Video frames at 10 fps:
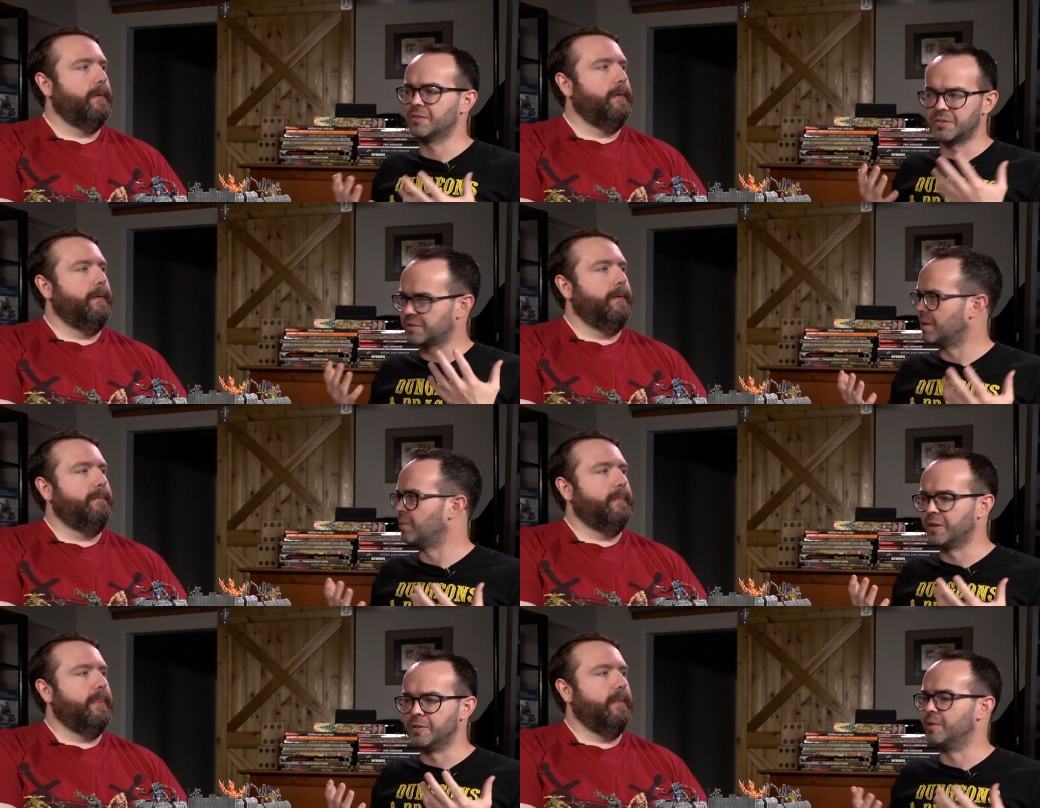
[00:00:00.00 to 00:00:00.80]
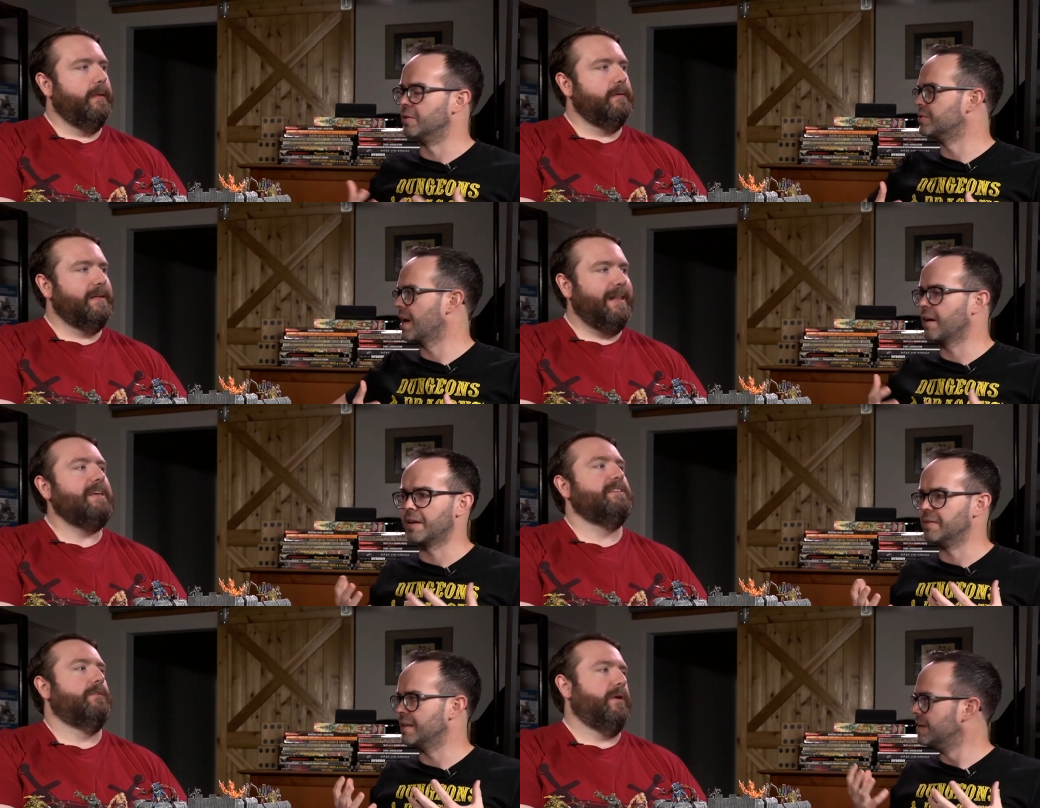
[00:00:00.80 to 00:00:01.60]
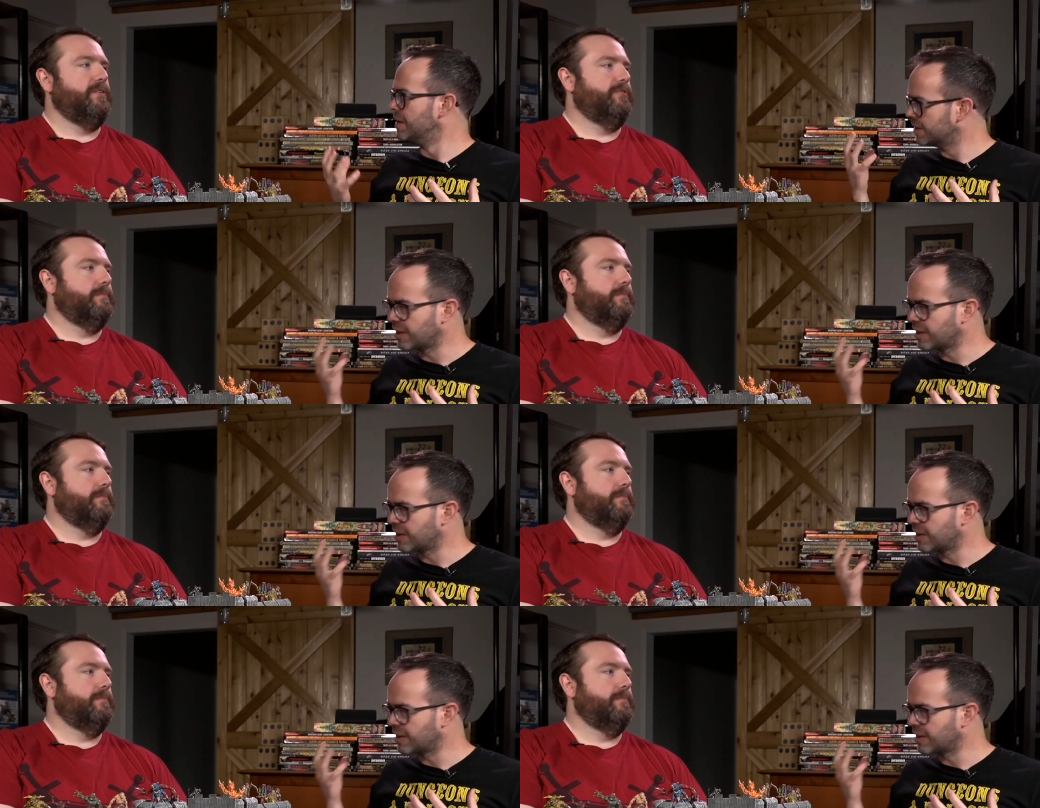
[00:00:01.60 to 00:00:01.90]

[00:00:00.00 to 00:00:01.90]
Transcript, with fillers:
Speaker 1: is someone who goes out. Classic ranger.